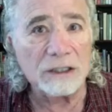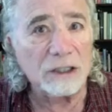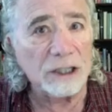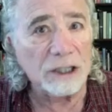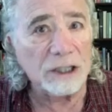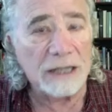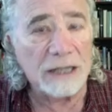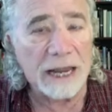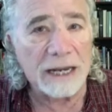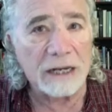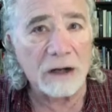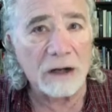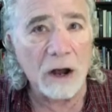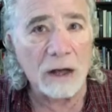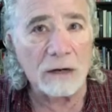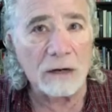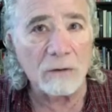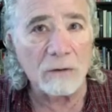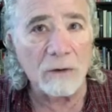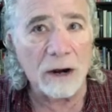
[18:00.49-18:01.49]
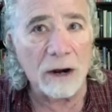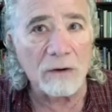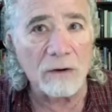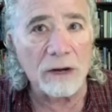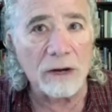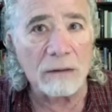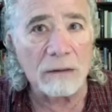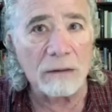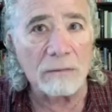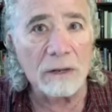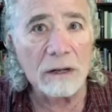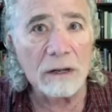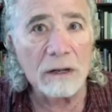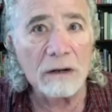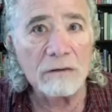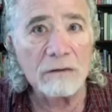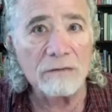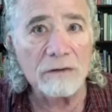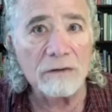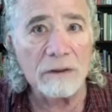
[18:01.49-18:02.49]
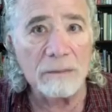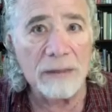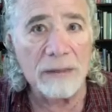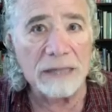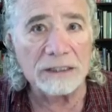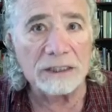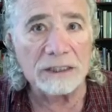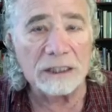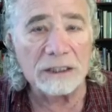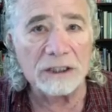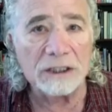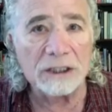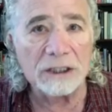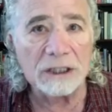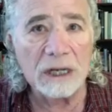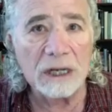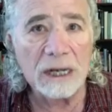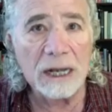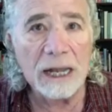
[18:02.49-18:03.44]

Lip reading: She'd take an honorarium for the message,